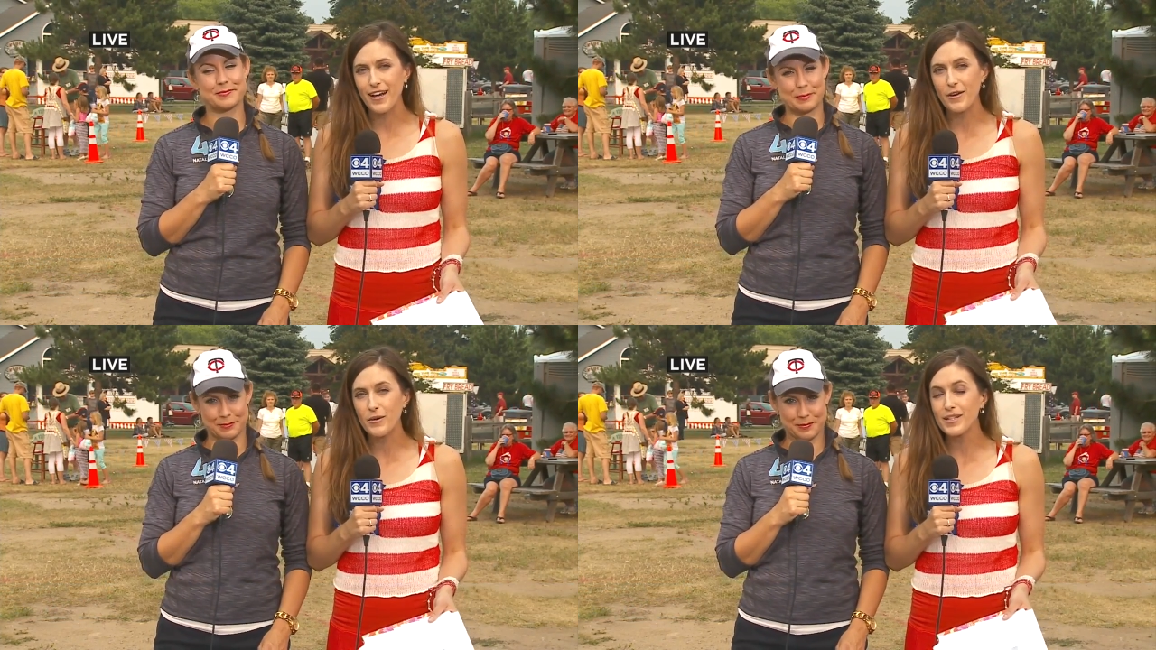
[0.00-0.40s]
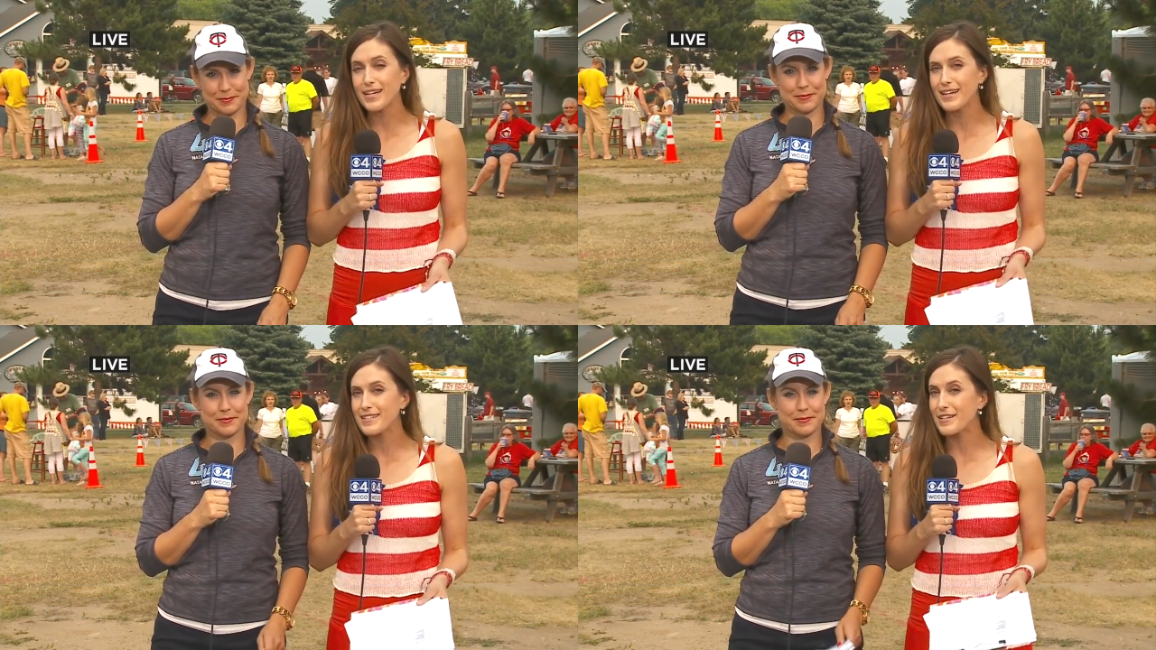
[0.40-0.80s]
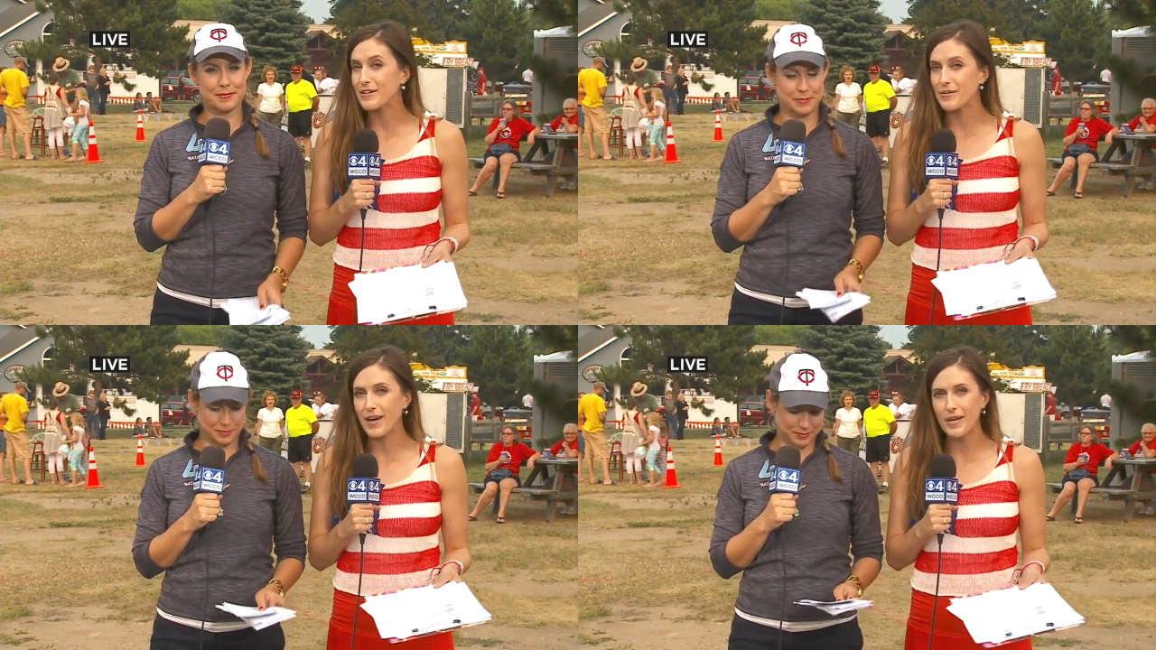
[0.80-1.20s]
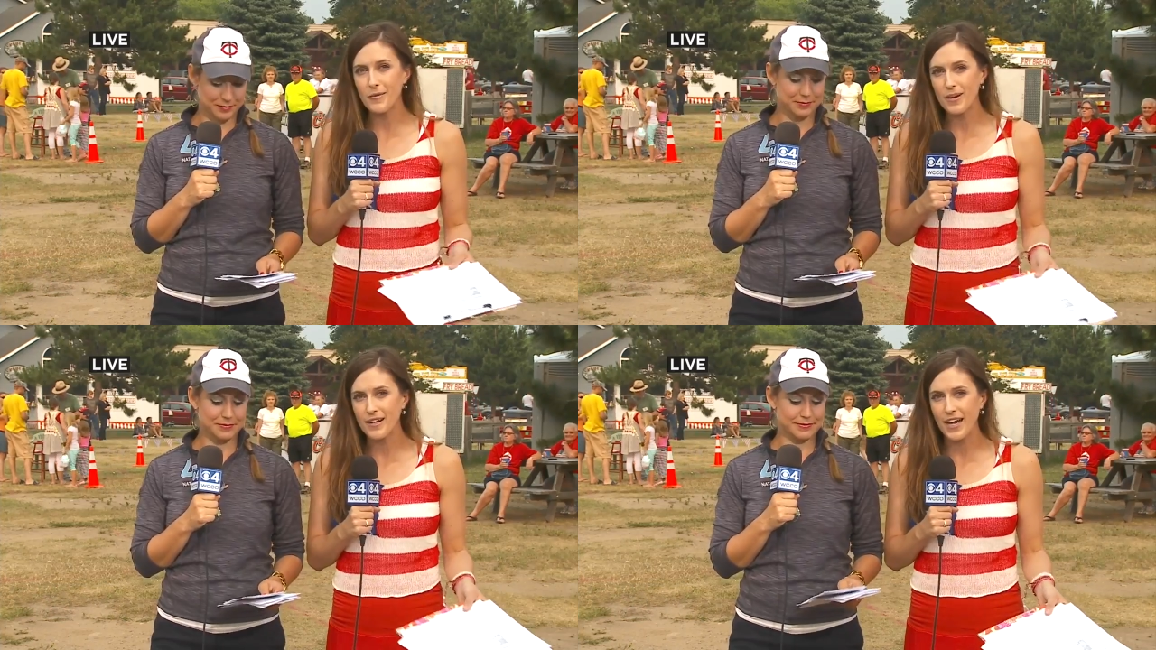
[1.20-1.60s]
Speaker 1: and not only is it a
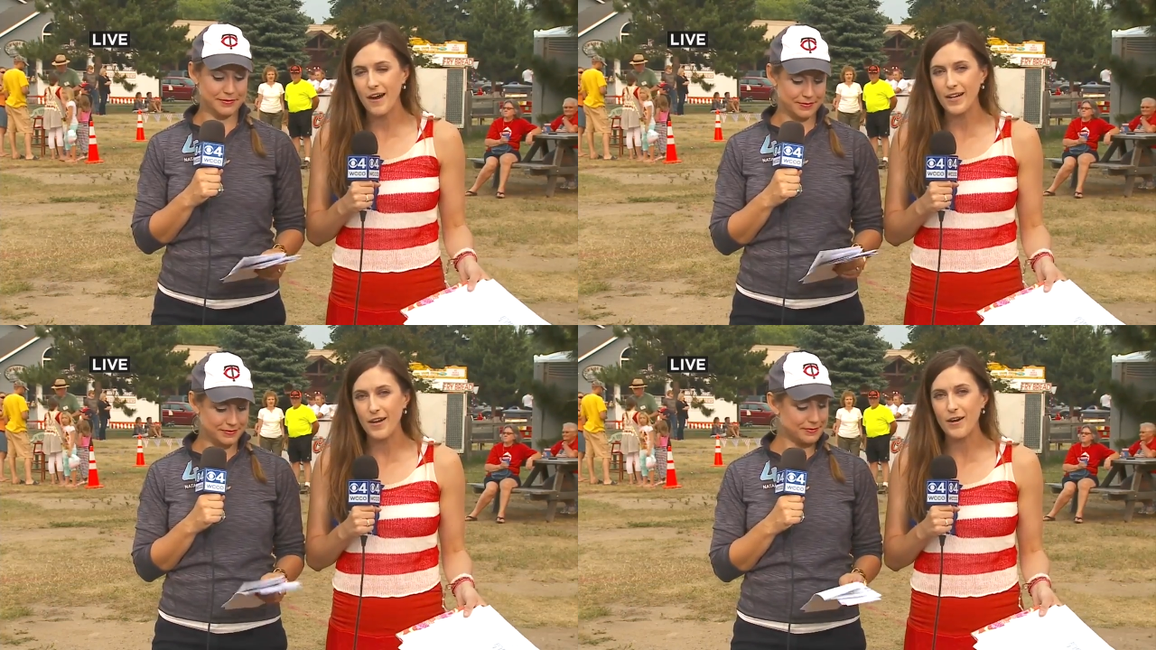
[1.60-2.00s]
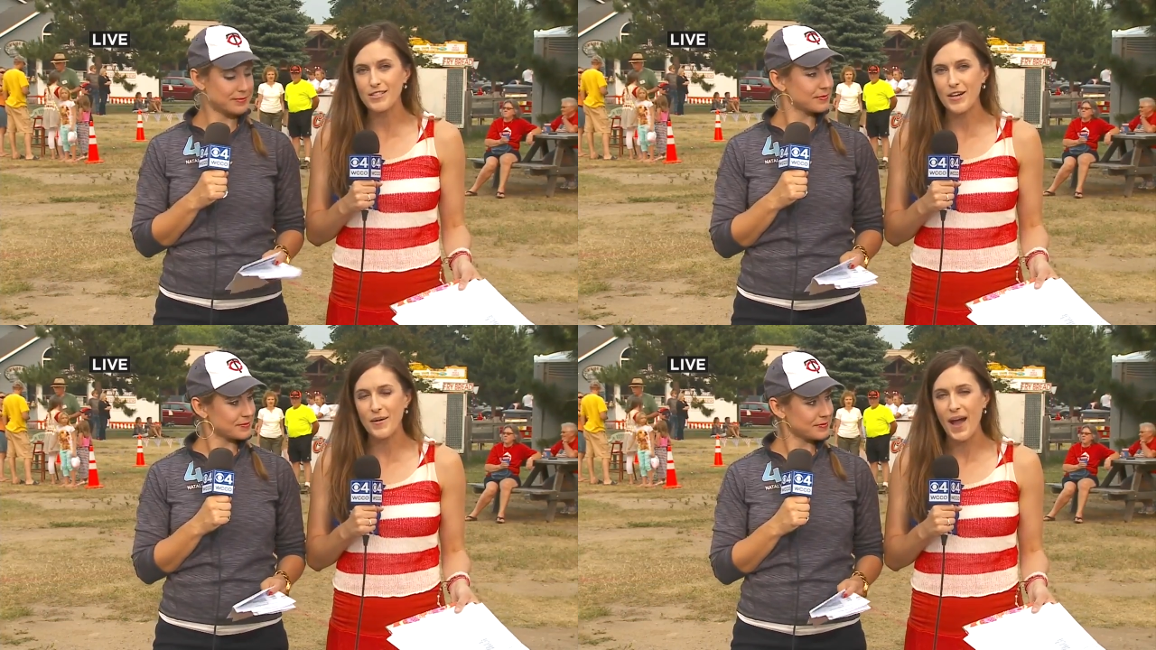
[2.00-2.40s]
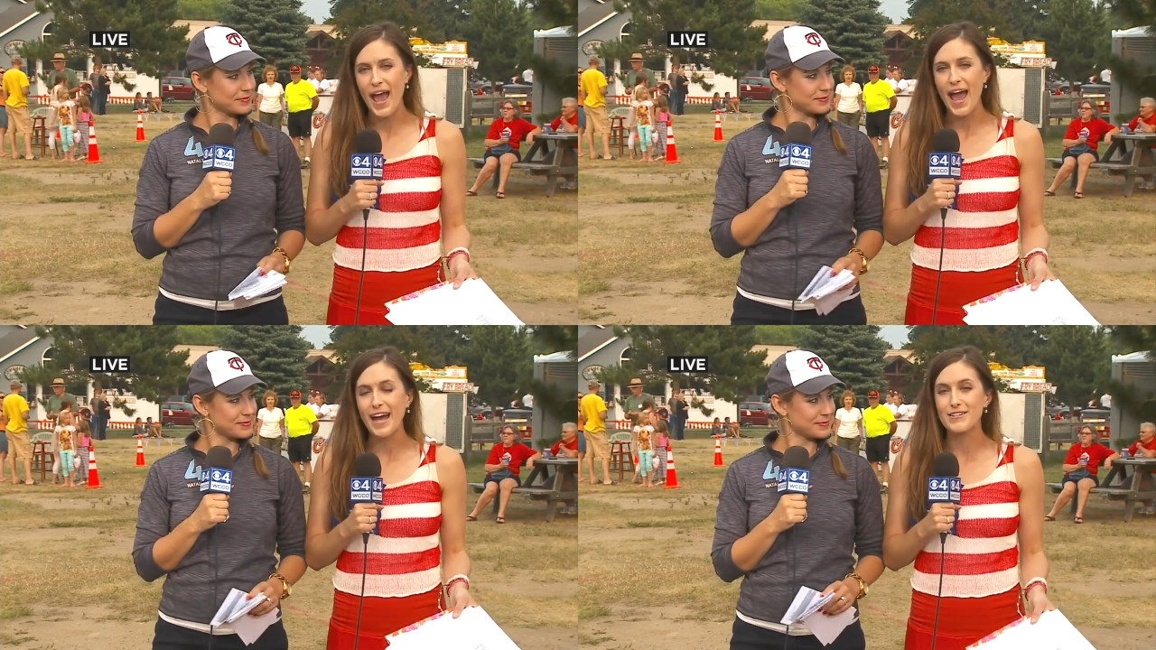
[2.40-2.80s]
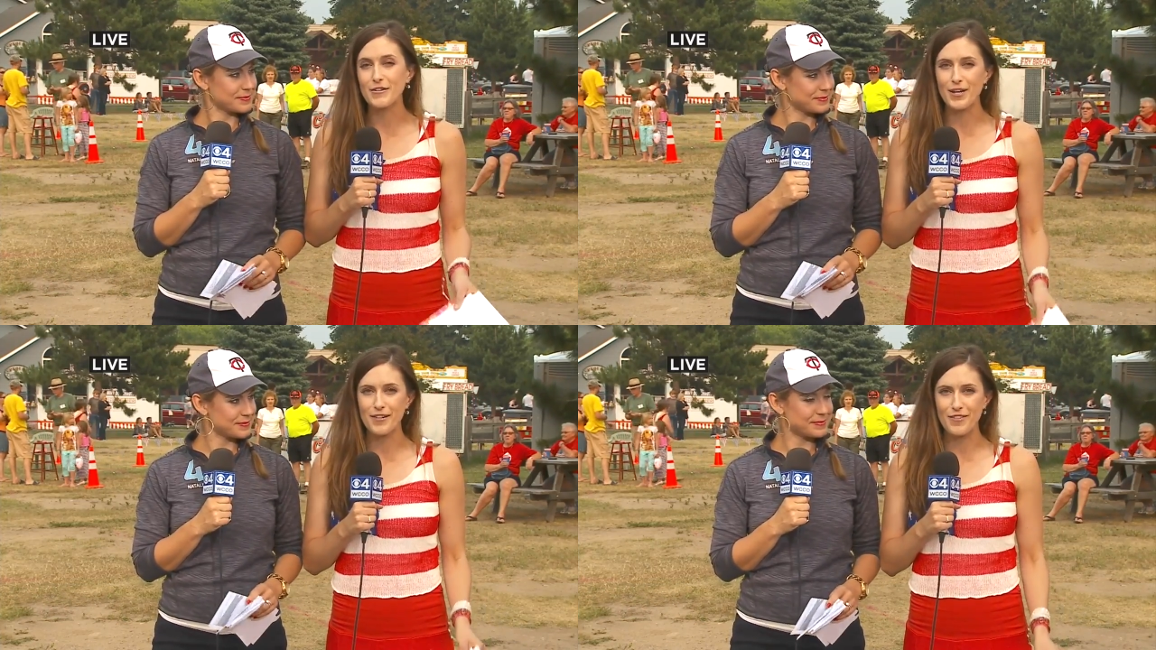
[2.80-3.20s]
great workout, it also has
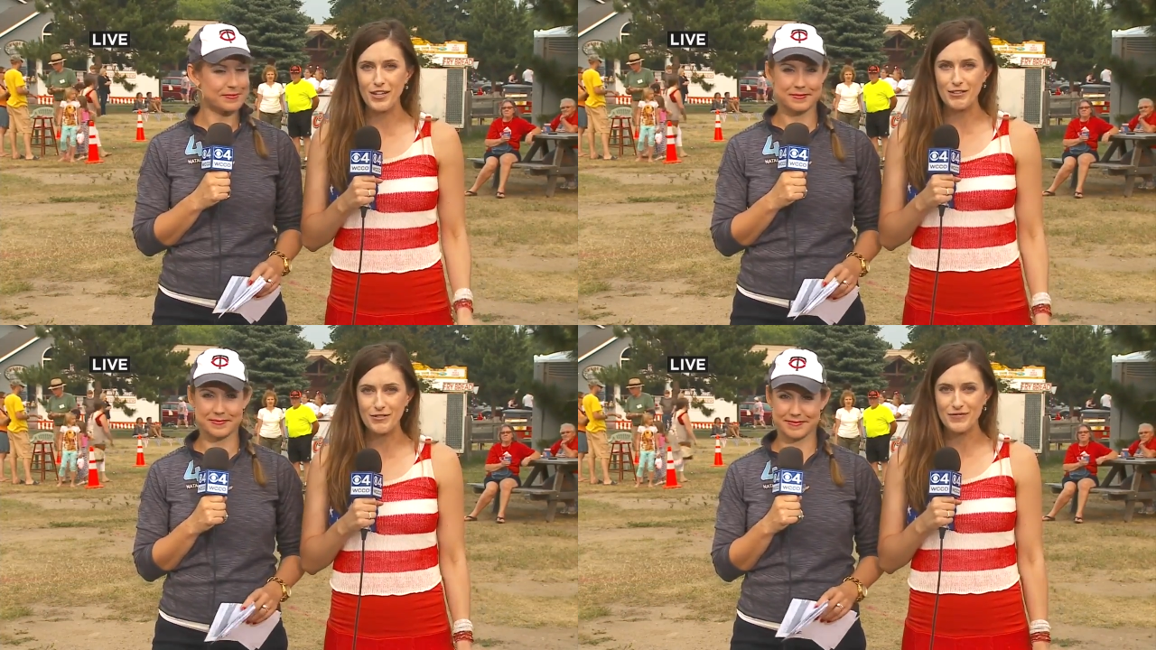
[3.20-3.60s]
a great view.